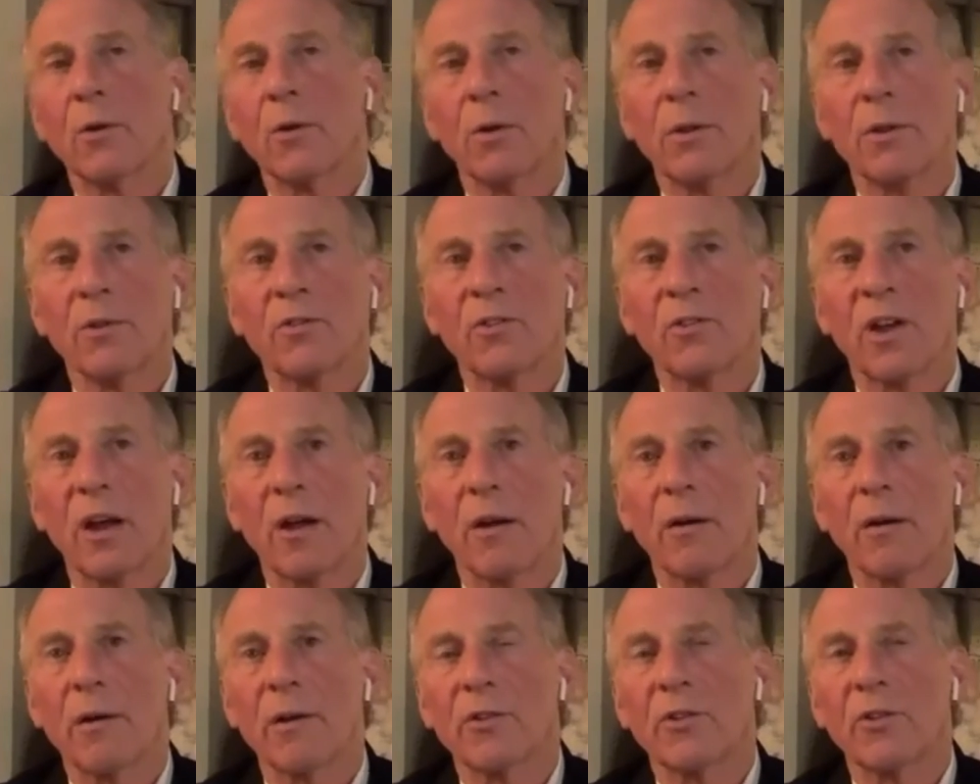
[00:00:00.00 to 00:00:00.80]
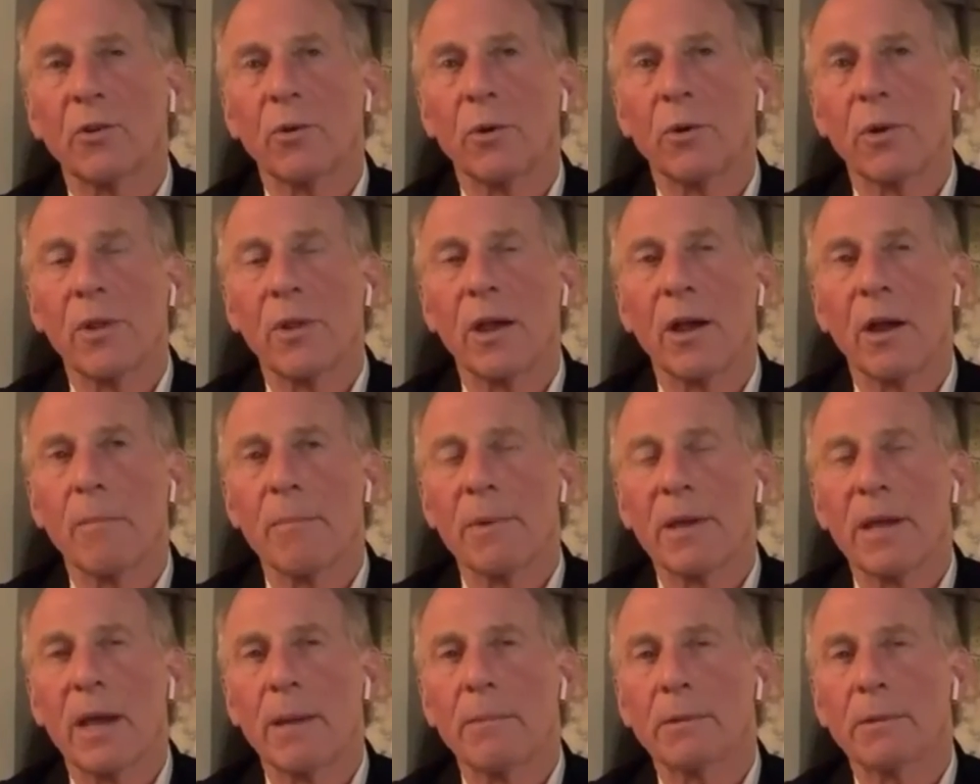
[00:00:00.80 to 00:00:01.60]
or the terrorists who are there
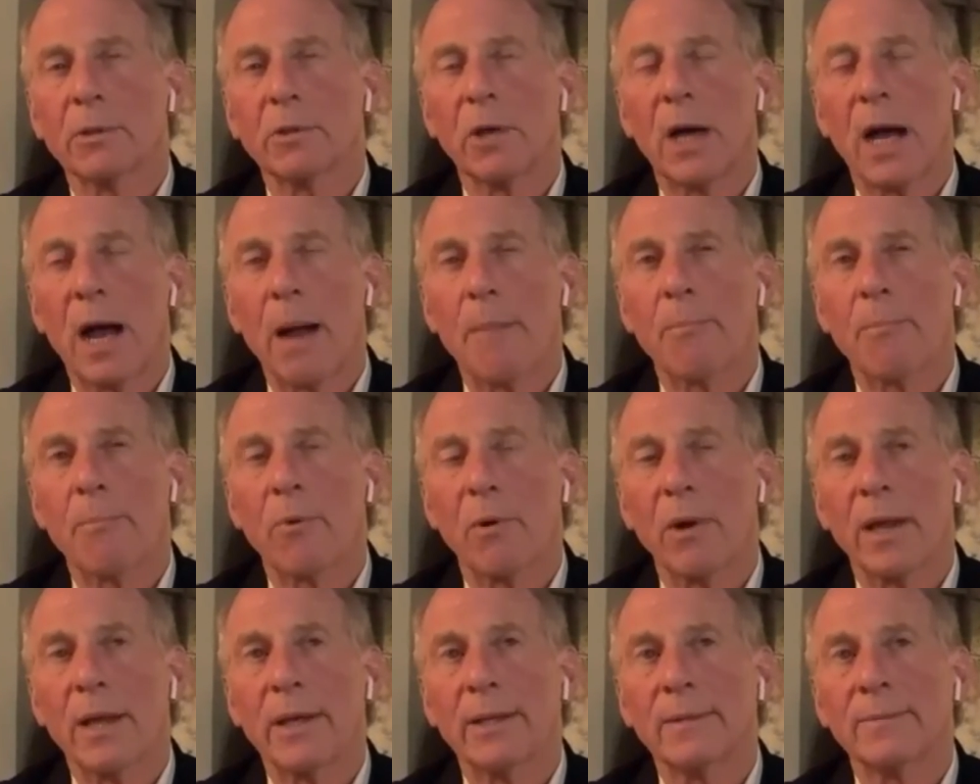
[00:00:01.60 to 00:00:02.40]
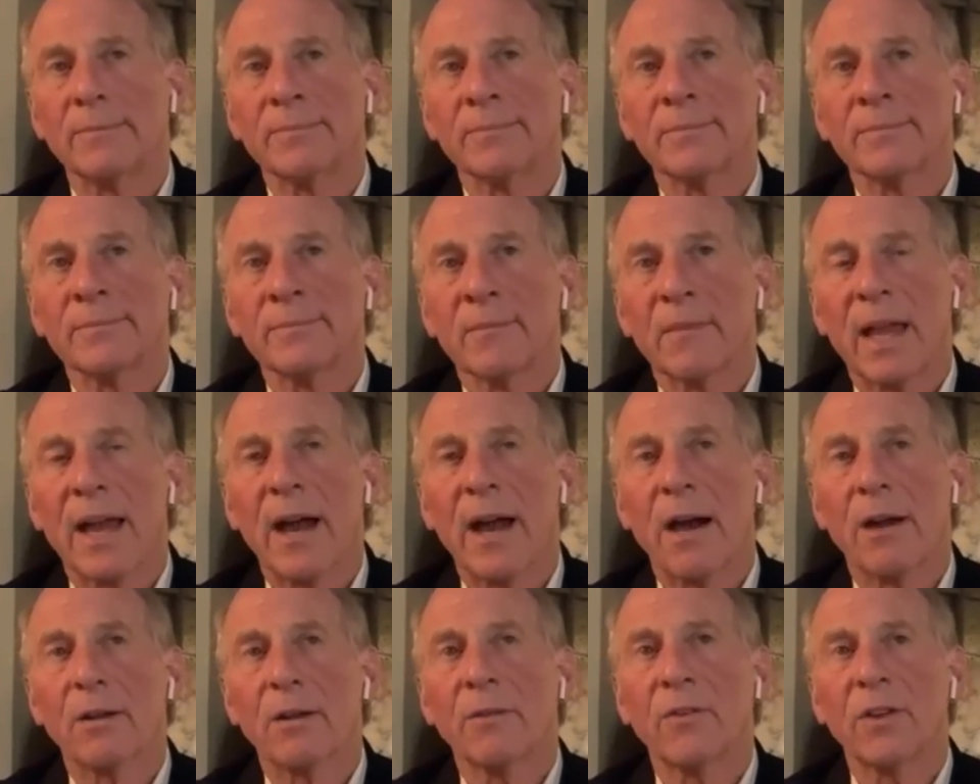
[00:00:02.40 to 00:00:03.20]
be able to operate
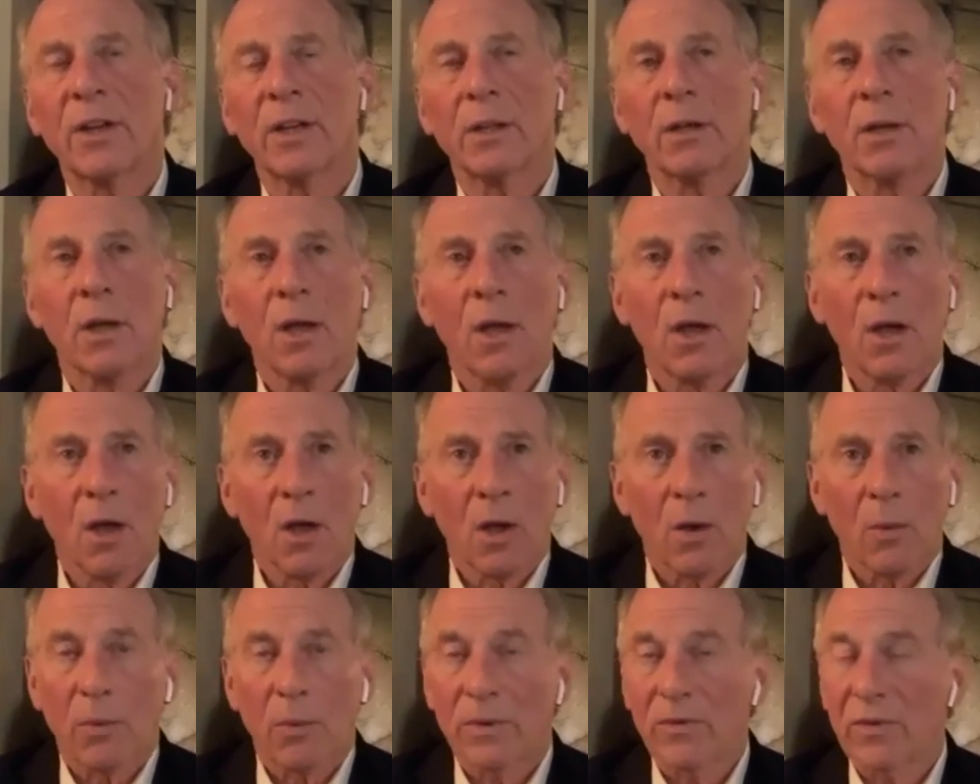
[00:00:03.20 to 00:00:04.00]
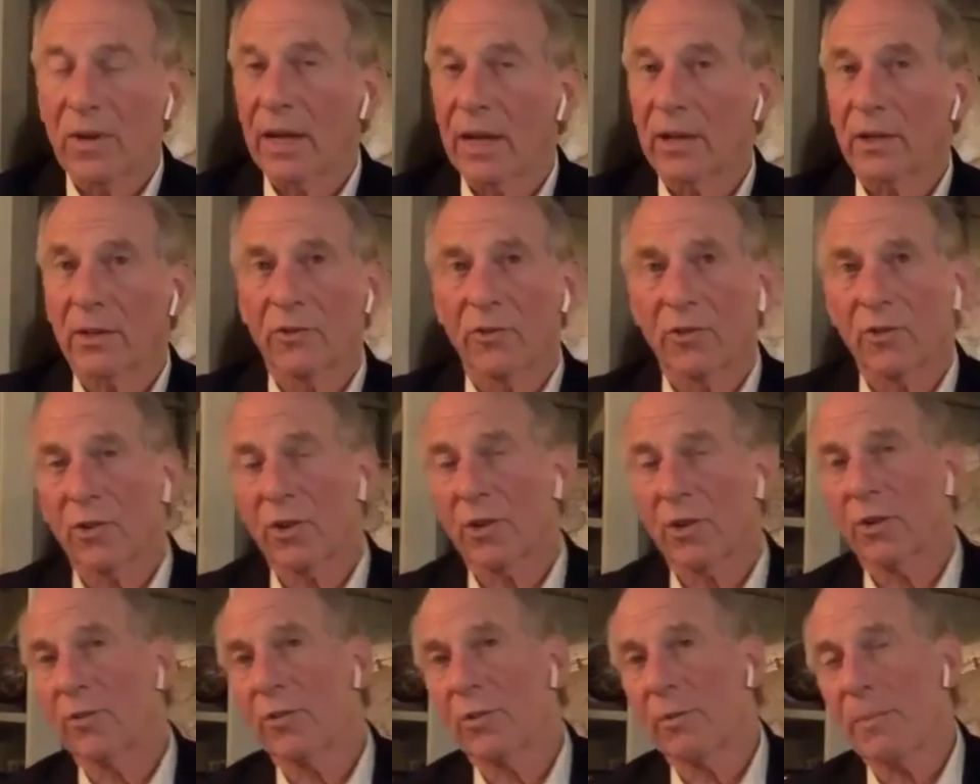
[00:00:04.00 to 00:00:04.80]
out of it. We've got
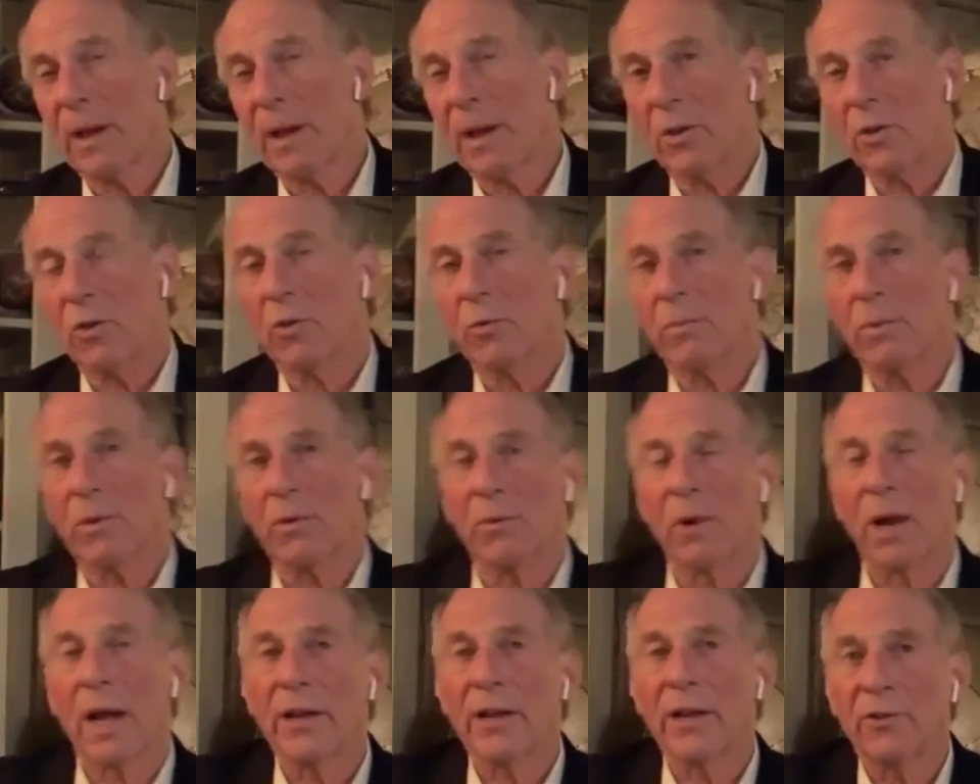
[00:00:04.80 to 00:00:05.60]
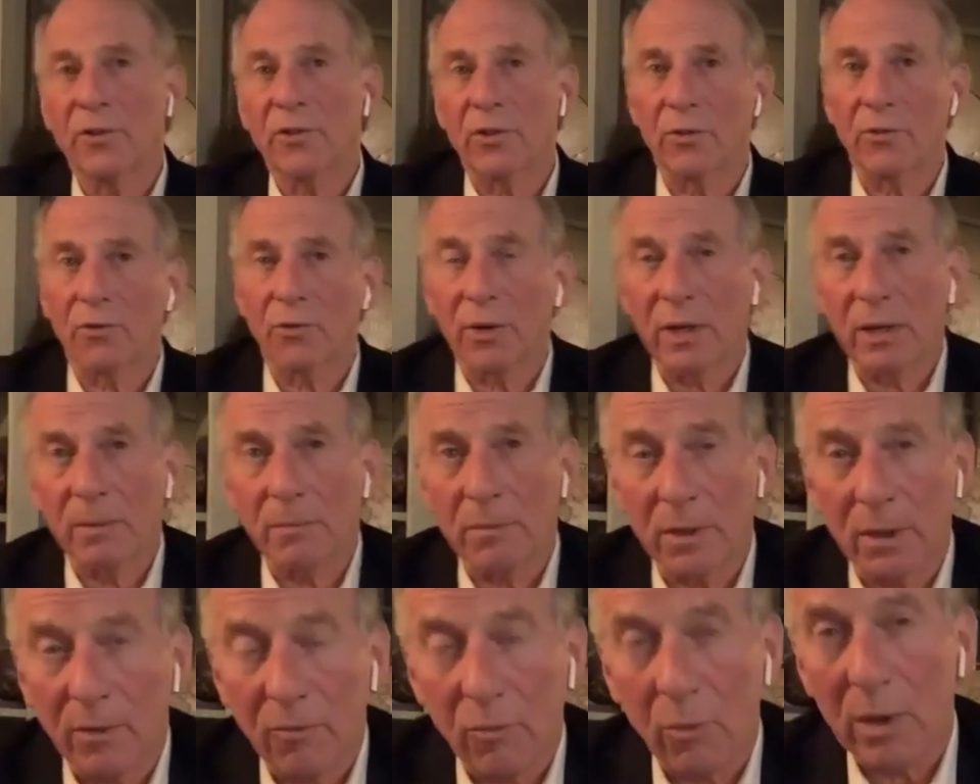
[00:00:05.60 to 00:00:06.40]
concerns about human rights, the
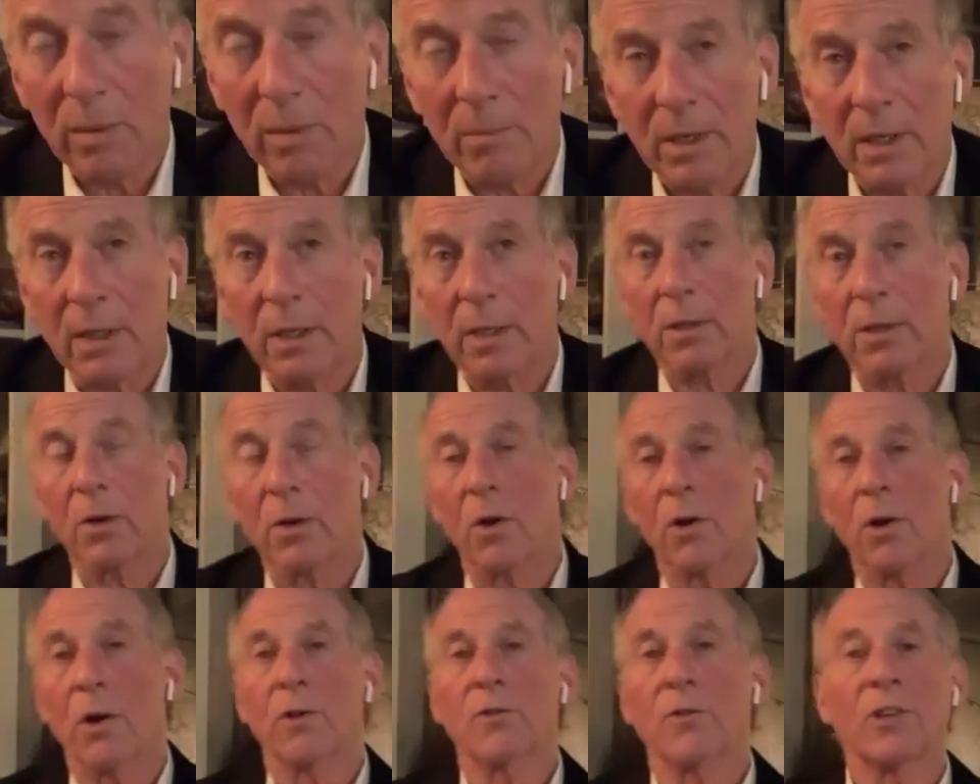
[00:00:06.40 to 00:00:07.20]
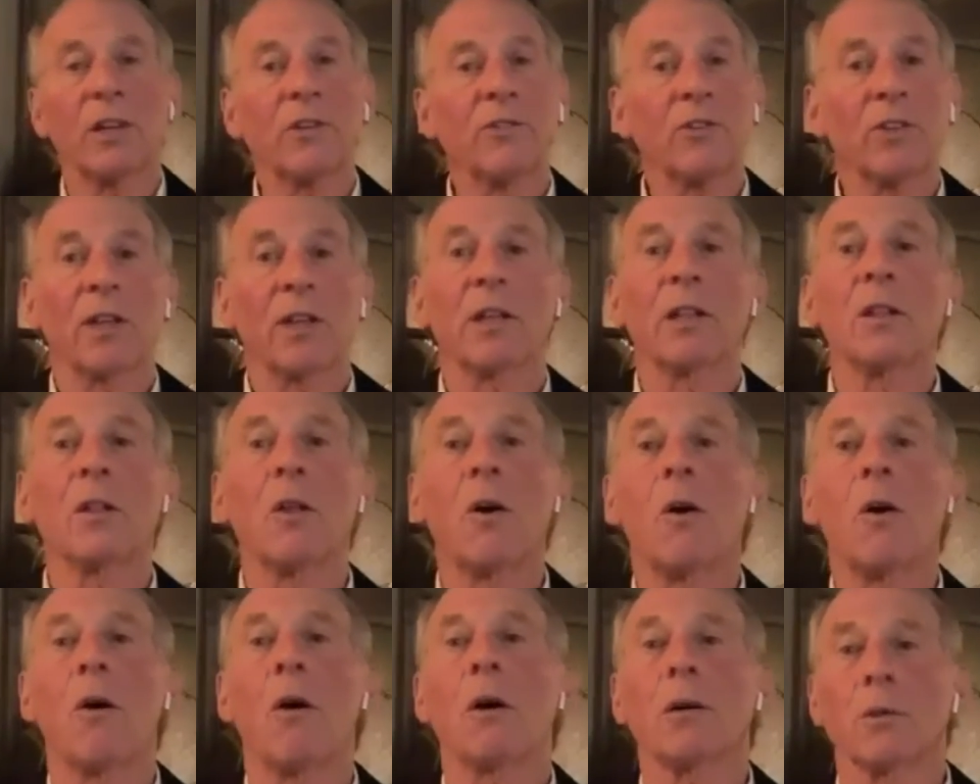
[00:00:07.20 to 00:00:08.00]
treatment of women and girls. It's a
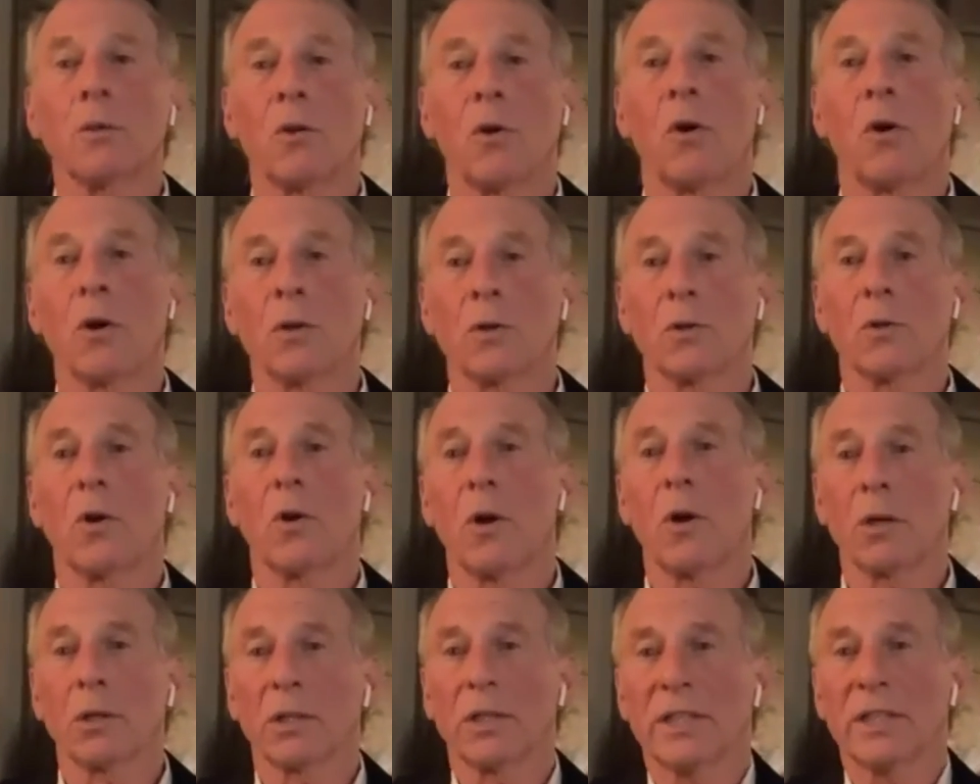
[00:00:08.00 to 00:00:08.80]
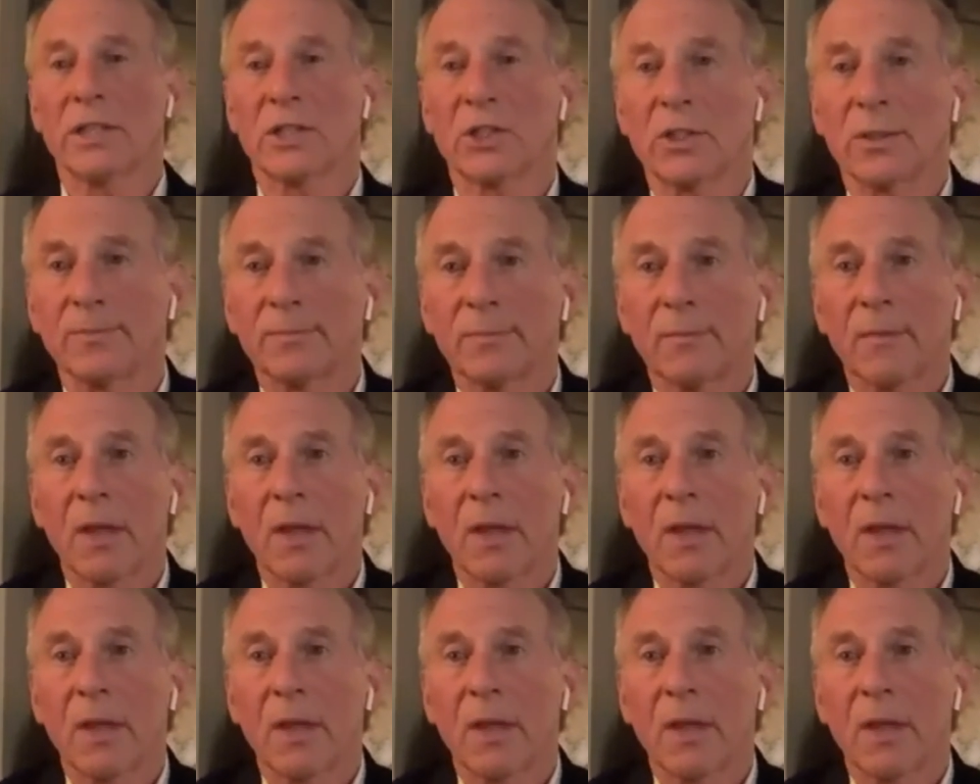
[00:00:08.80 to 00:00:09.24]
long, long, long list.